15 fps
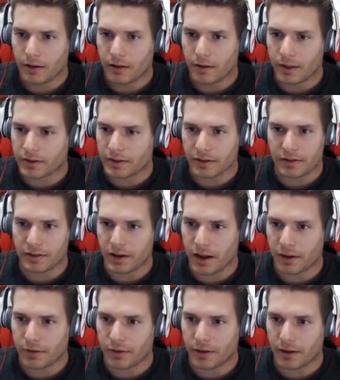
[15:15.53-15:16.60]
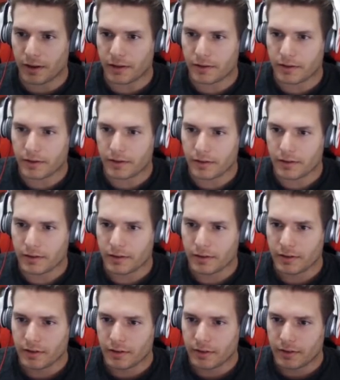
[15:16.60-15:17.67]
That does nothing.
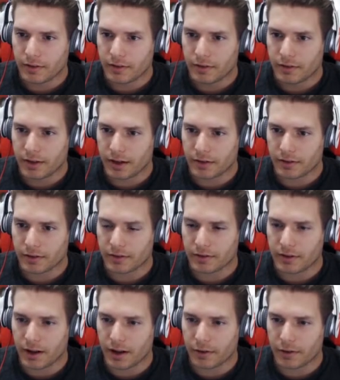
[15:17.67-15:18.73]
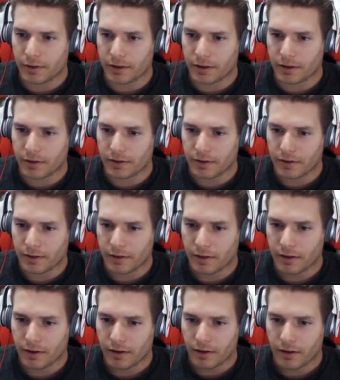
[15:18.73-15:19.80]
That does nothing.
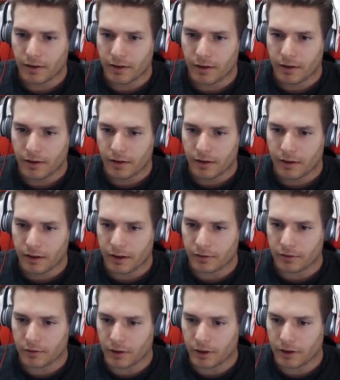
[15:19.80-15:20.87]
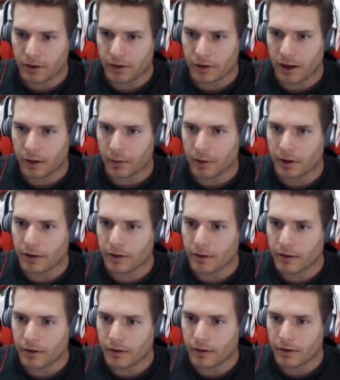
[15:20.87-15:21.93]
Guess what? I win.
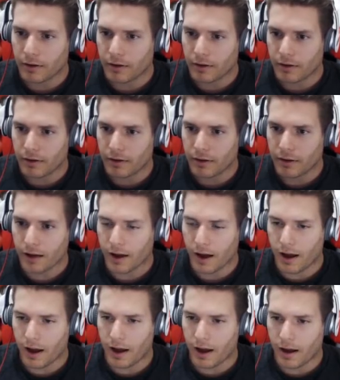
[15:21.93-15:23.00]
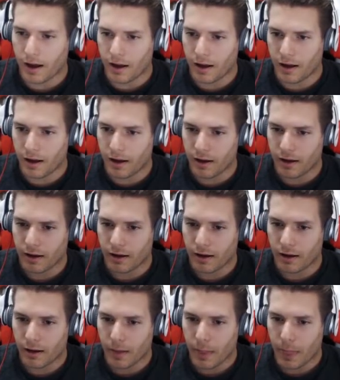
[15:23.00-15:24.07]
Ha-ha!
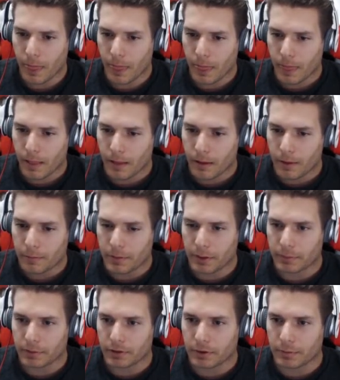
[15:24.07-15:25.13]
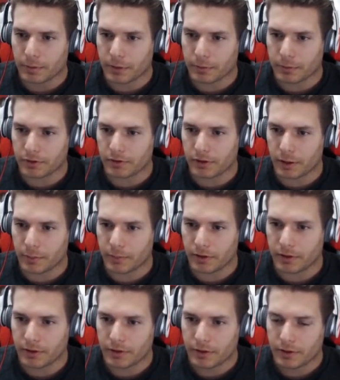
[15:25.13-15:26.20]
People are
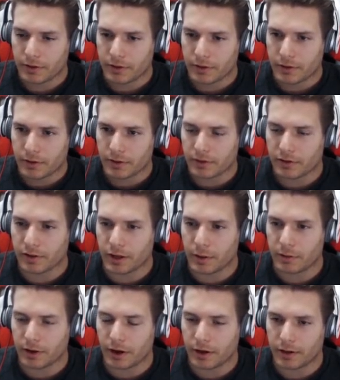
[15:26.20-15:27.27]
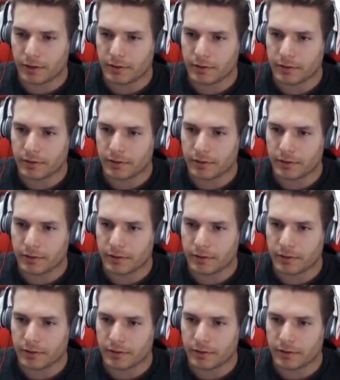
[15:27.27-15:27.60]
sleeping. They're sleeping on it.